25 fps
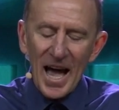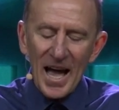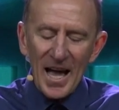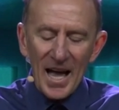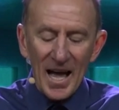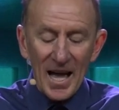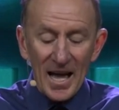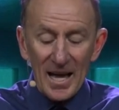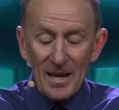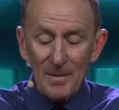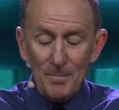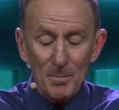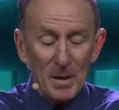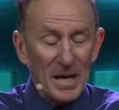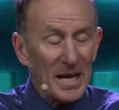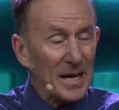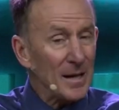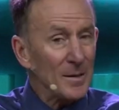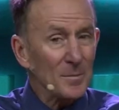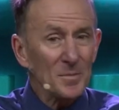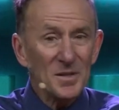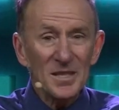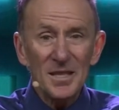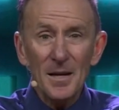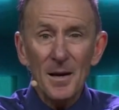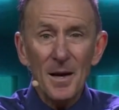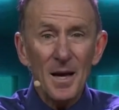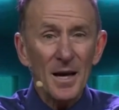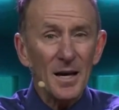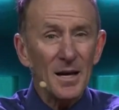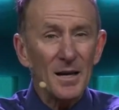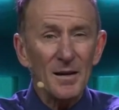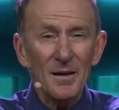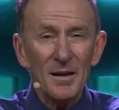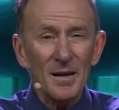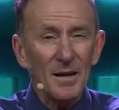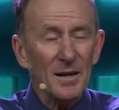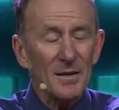uh, uh, becomes a,
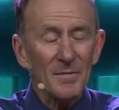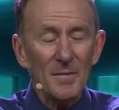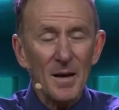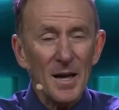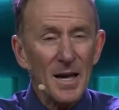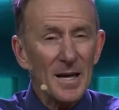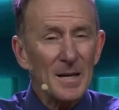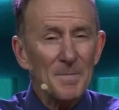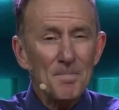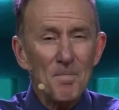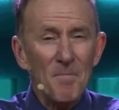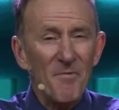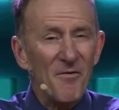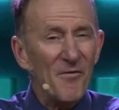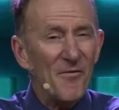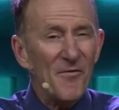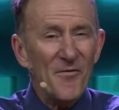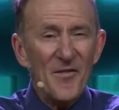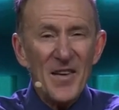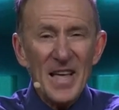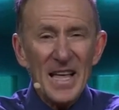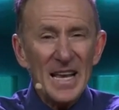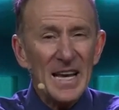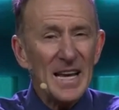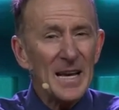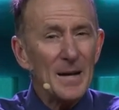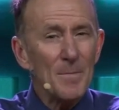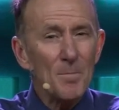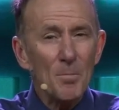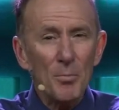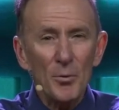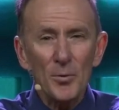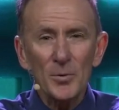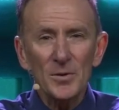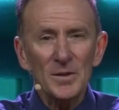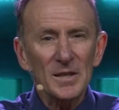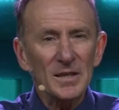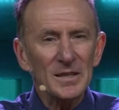a, a very
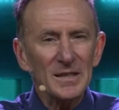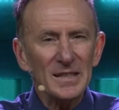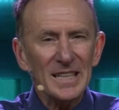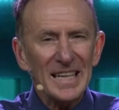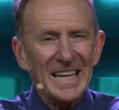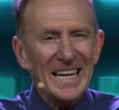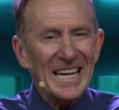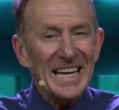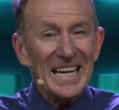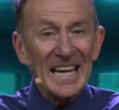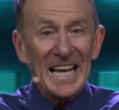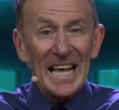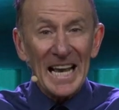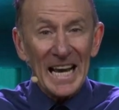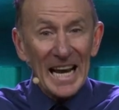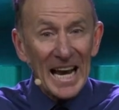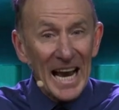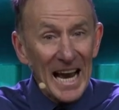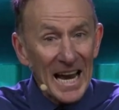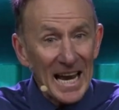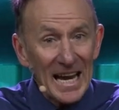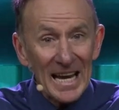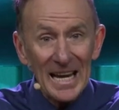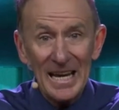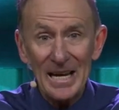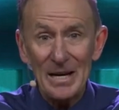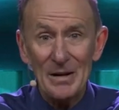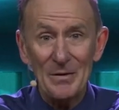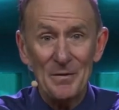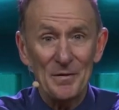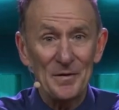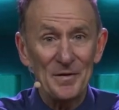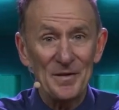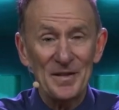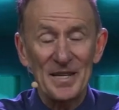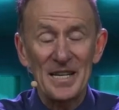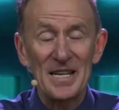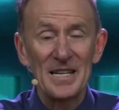important,
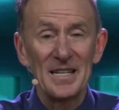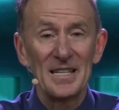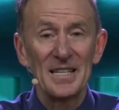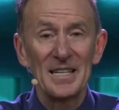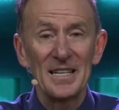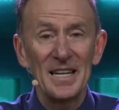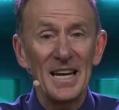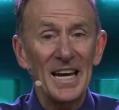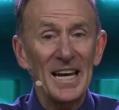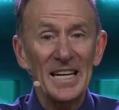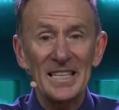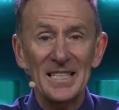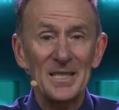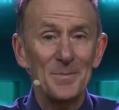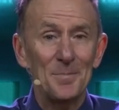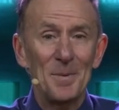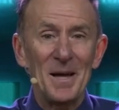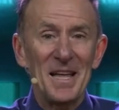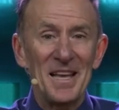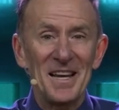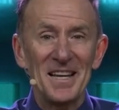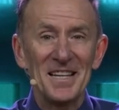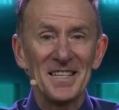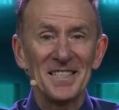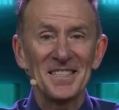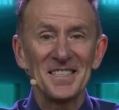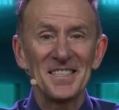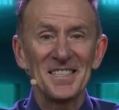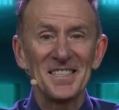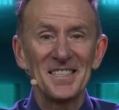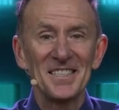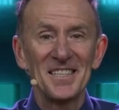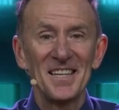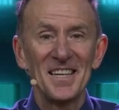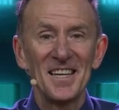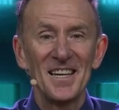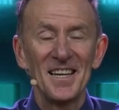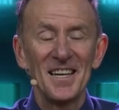engraved
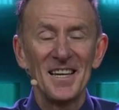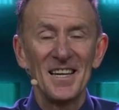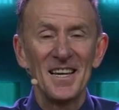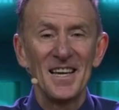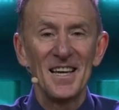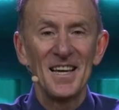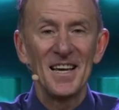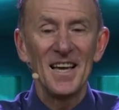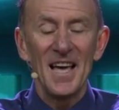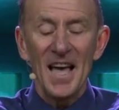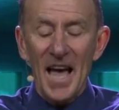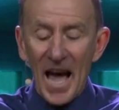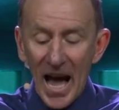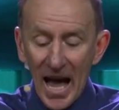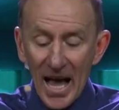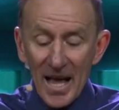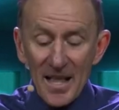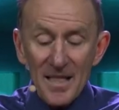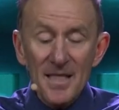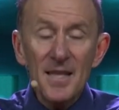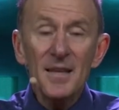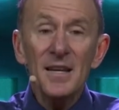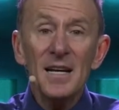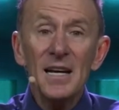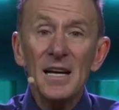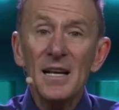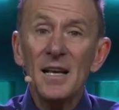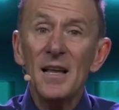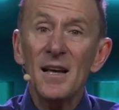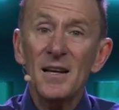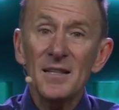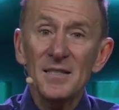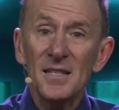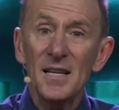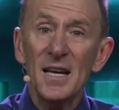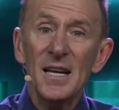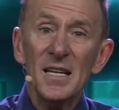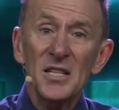experience. And the
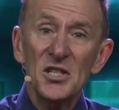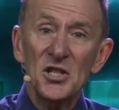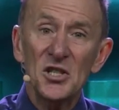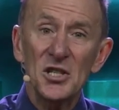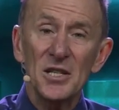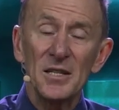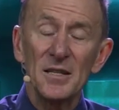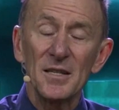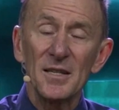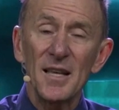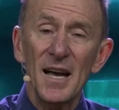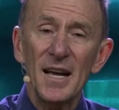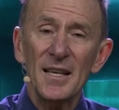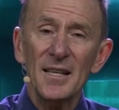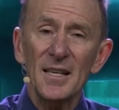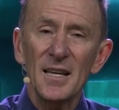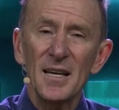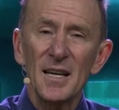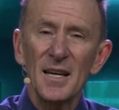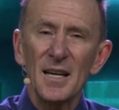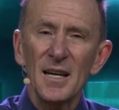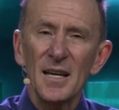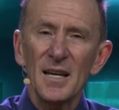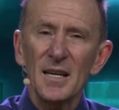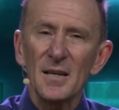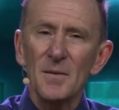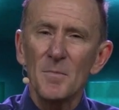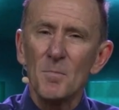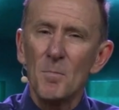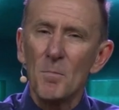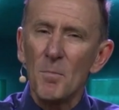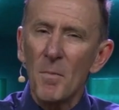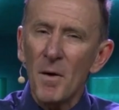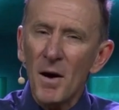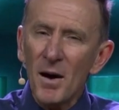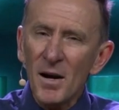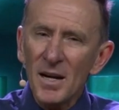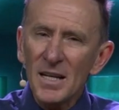realization that
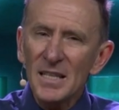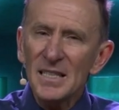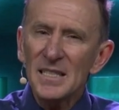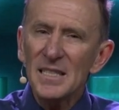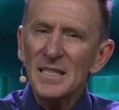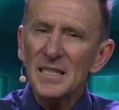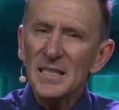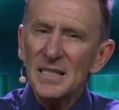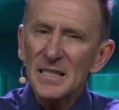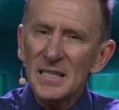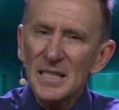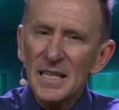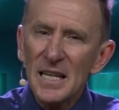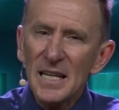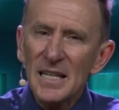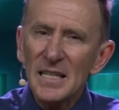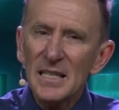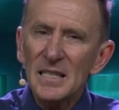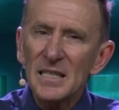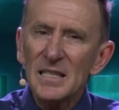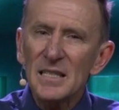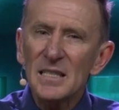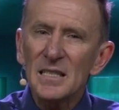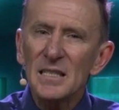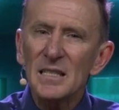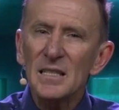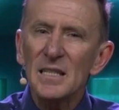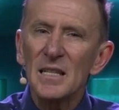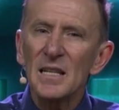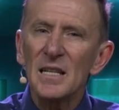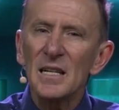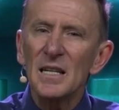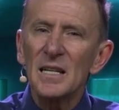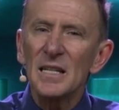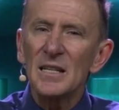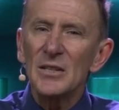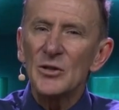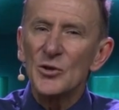my sex
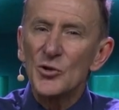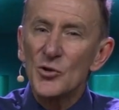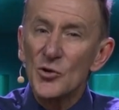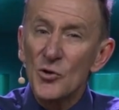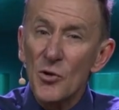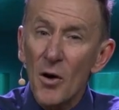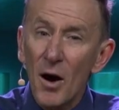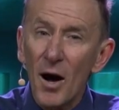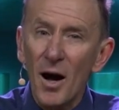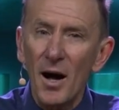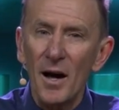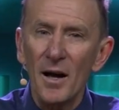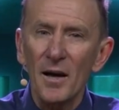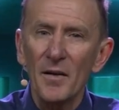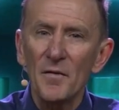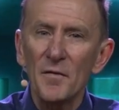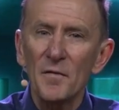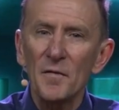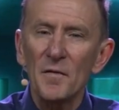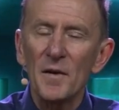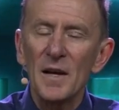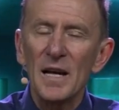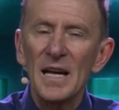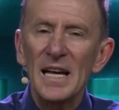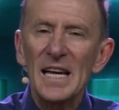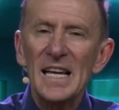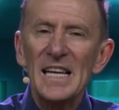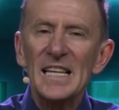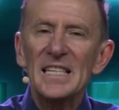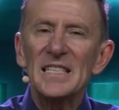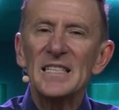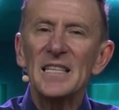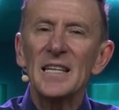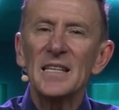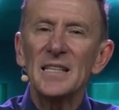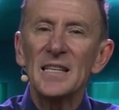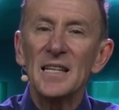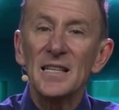drive
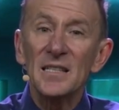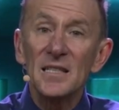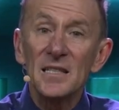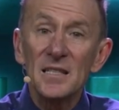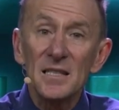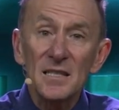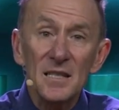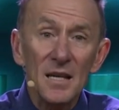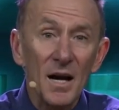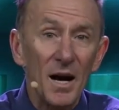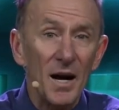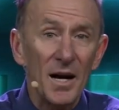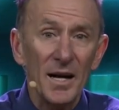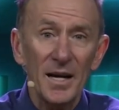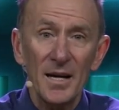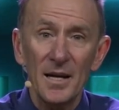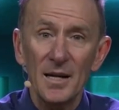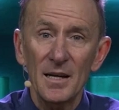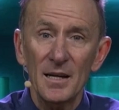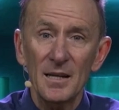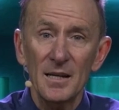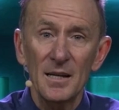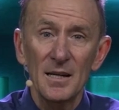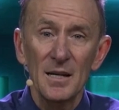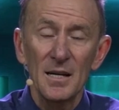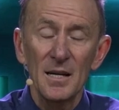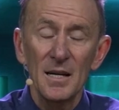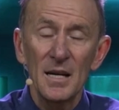is a desire